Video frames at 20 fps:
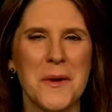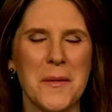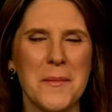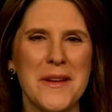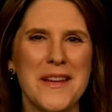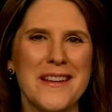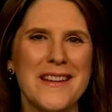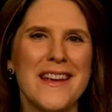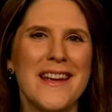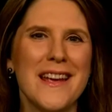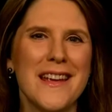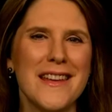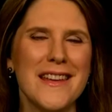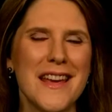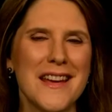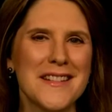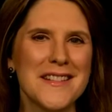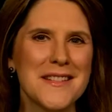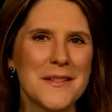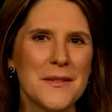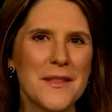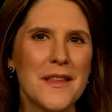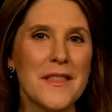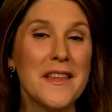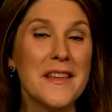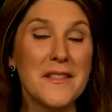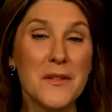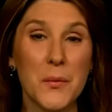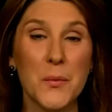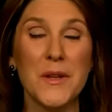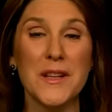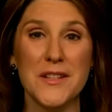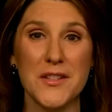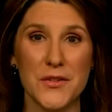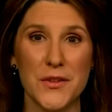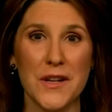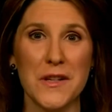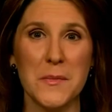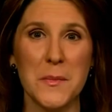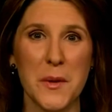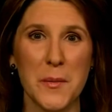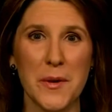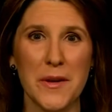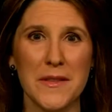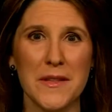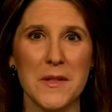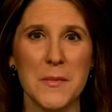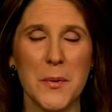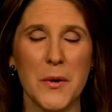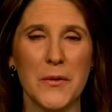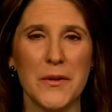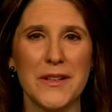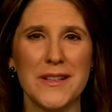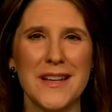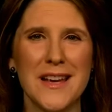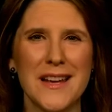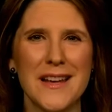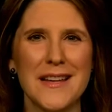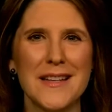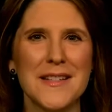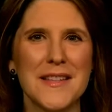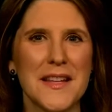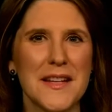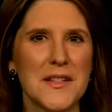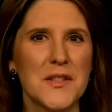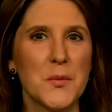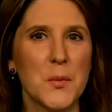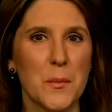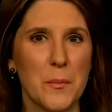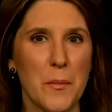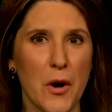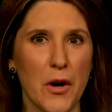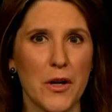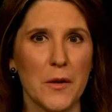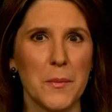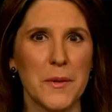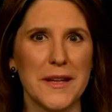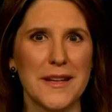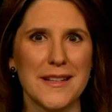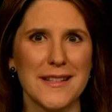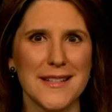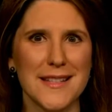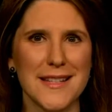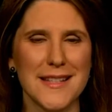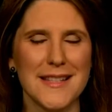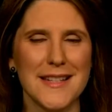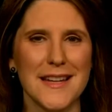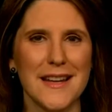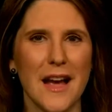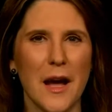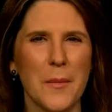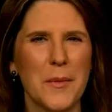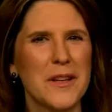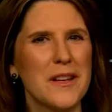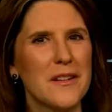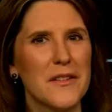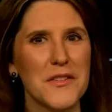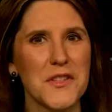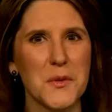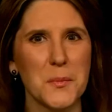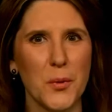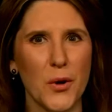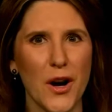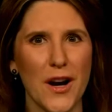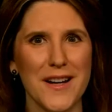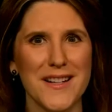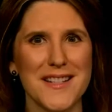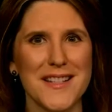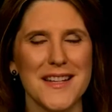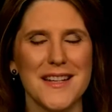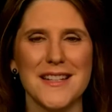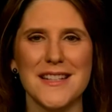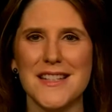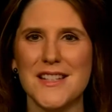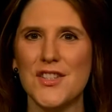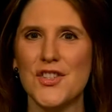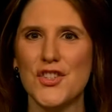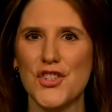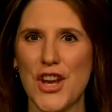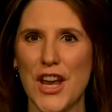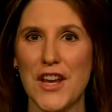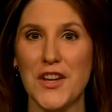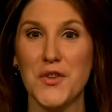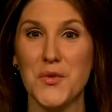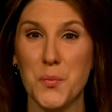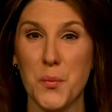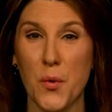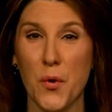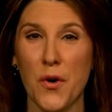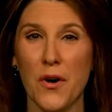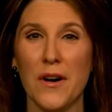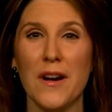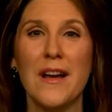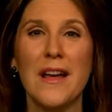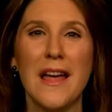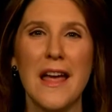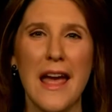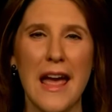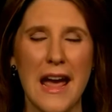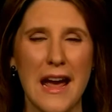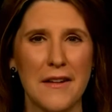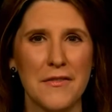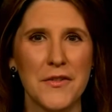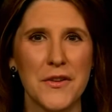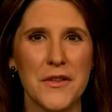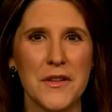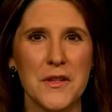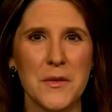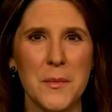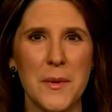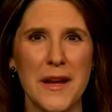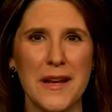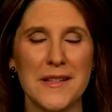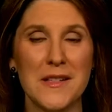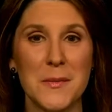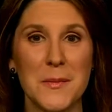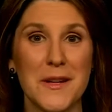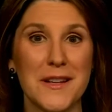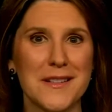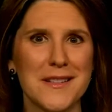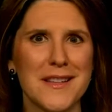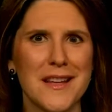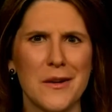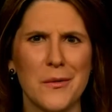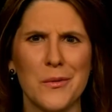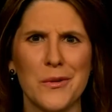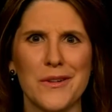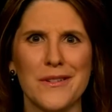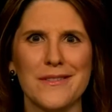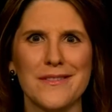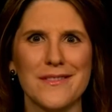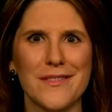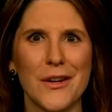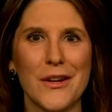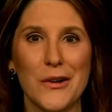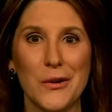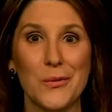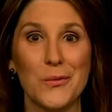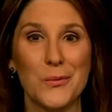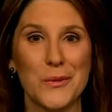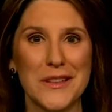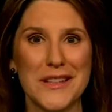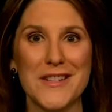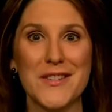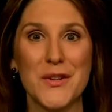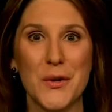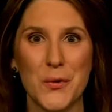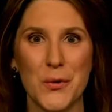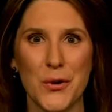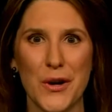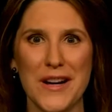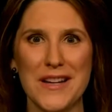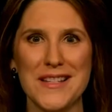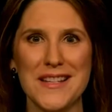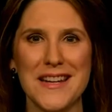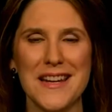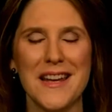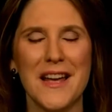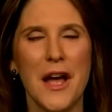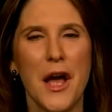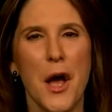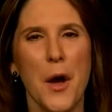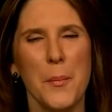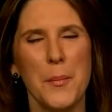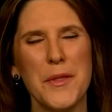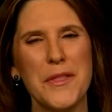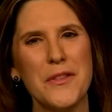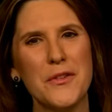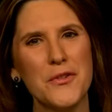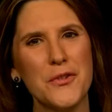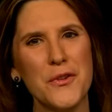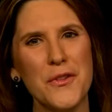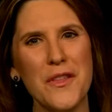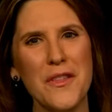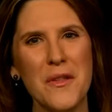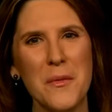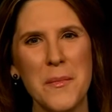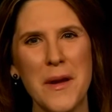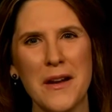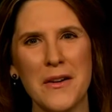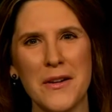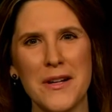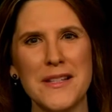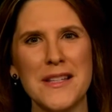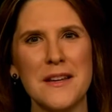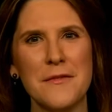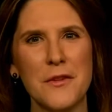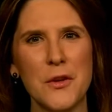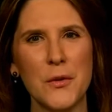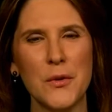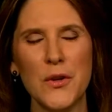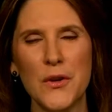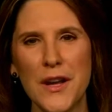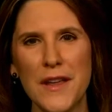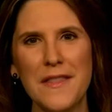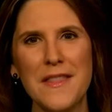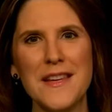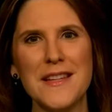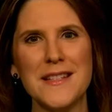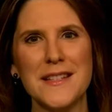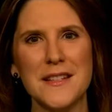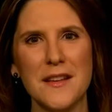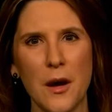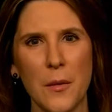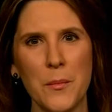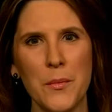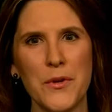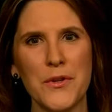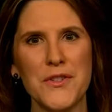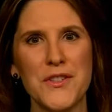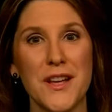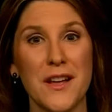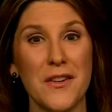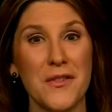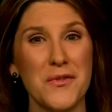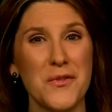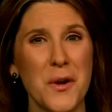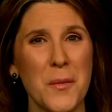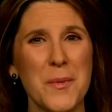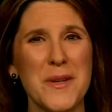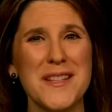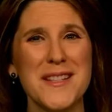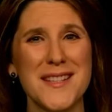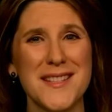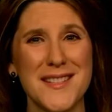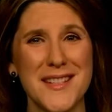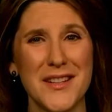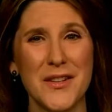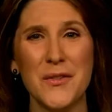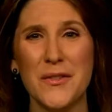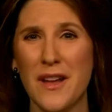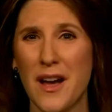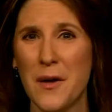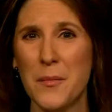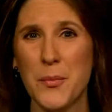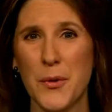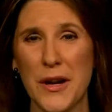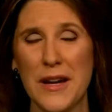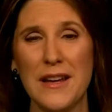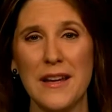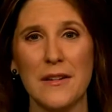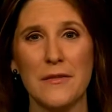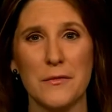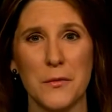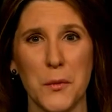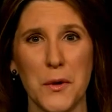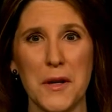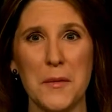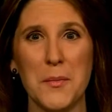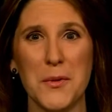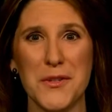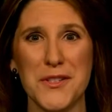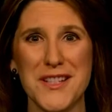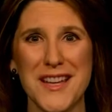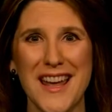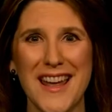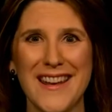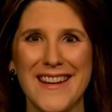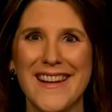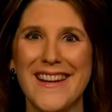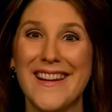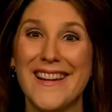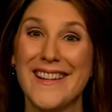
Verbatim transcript: I mean, yes, the thing that really strikes me about this polling data is that it's remarkably consistent. I'm a little surprised that it didn't change more after the debates because they were, you know, really so crazy. But the truth of the matter is, if you look at these numbers, Donald Trump is still not breaking 40%.